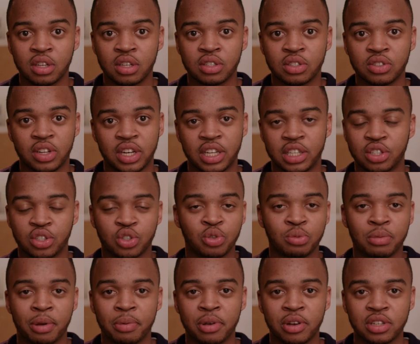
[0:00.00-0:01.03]
so they just
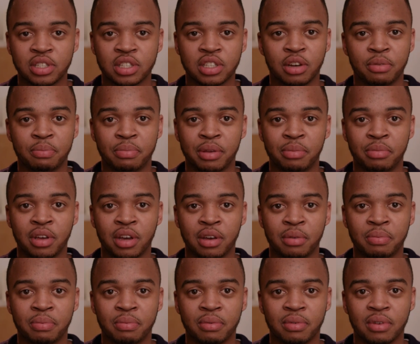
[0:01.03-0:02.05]
called my parents to come pick me up,
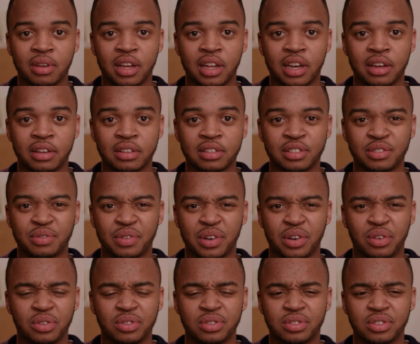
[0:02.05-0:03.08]
and I just
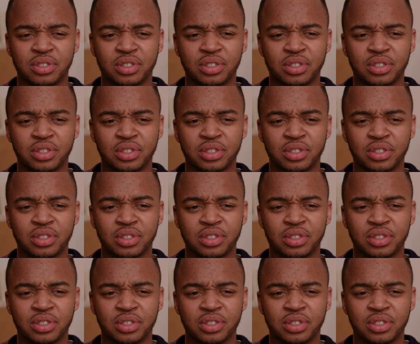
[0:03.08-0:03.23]
felt